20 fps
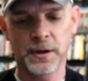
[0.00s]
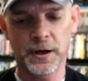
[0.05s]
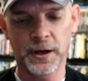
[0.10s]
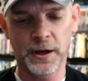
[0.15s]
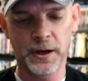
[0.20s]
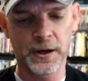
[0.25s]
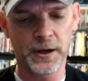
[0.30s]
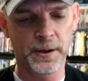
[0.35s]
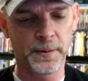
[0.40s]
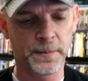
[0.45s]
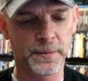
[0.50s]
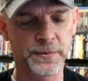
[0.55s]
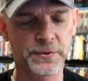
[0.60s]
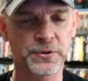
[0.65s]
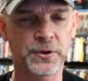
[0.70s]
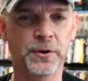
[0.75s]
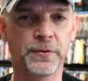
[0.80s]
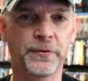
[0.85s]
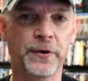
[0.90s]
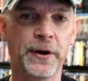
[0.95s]
um,
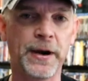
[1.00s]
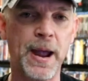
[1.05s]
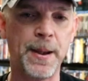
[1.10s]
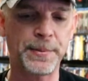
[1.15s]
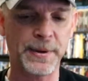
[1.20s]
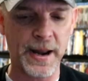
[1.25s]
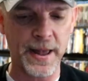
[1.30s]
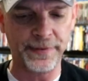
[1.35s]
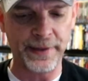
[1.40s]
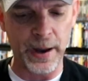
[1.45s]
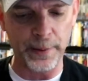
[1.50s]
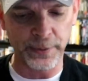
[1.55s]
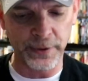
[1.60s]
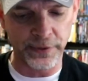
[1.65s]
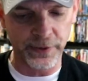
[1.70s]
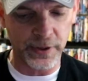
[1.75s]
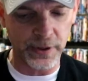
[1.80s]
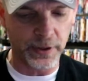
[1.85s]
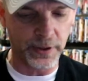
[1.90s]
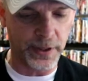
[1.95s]
so very happy to have that one
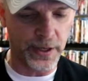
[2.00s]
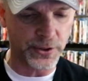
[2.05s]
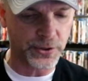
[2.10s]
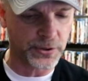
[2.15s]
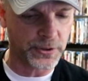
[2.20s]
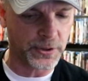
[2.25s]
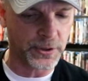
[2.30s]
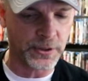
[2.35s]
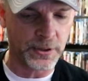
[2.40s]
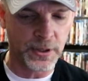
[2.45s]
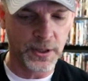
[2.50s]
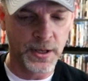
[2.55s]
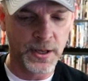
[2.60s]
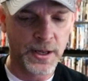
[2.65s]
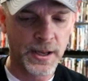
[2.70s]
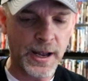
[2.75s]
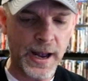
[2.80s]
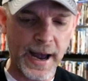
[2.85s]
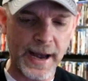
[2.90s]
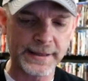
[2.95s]
in the collection.
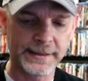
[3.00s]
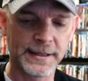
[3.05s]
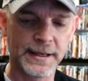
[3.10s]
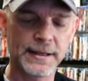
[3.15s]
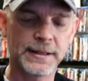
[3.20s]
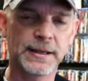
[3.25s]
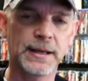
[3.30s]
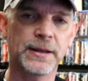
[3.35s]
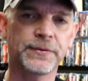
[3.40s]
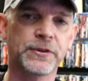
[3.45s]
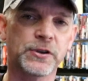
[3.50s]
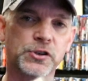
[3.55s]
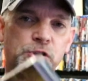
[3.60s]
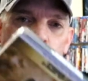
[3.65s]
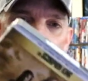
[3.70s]
I did get the